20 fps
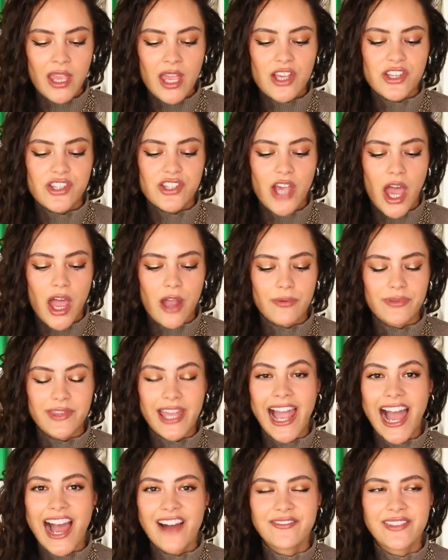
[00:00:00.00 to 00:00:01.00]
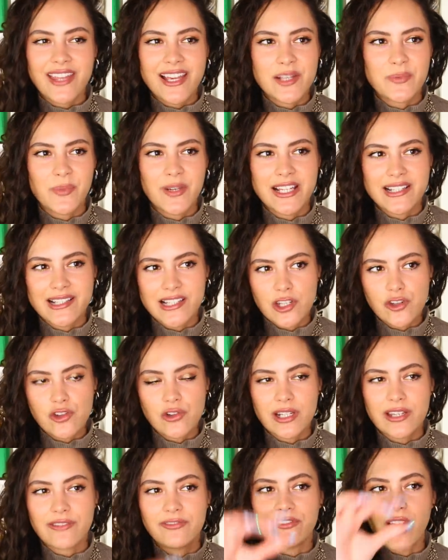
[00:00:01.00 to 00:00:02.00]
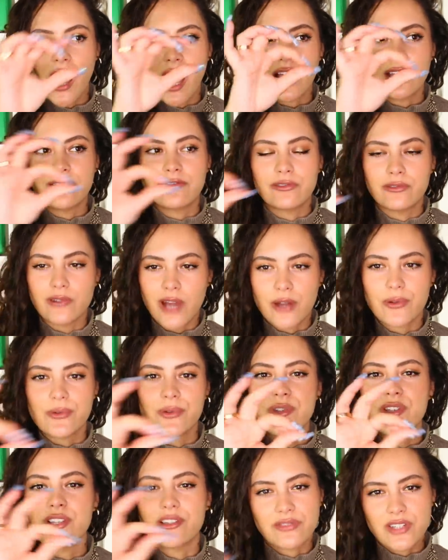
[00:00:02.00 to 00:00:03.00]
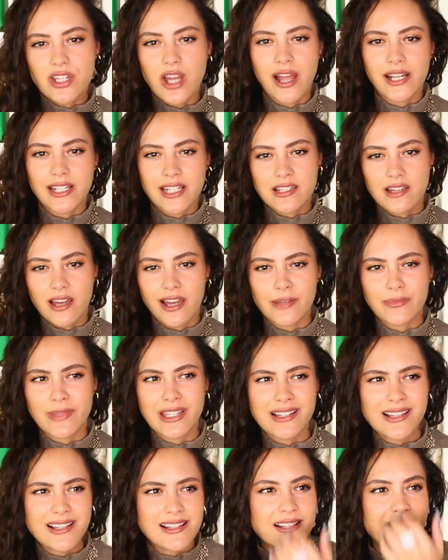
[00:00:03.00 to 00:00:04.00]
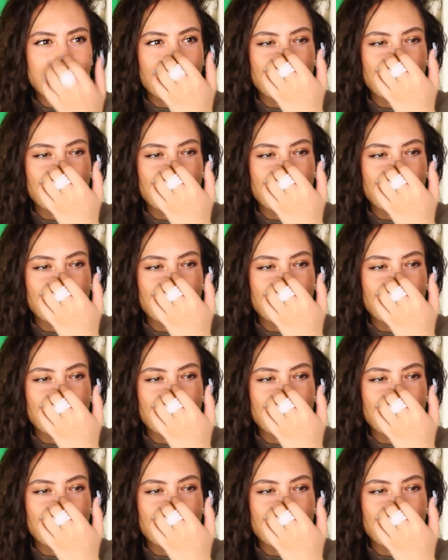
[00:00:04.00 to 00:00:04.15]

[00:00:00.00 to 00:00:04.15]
So they have this, but it's literally 5 rows of tiny diamonds.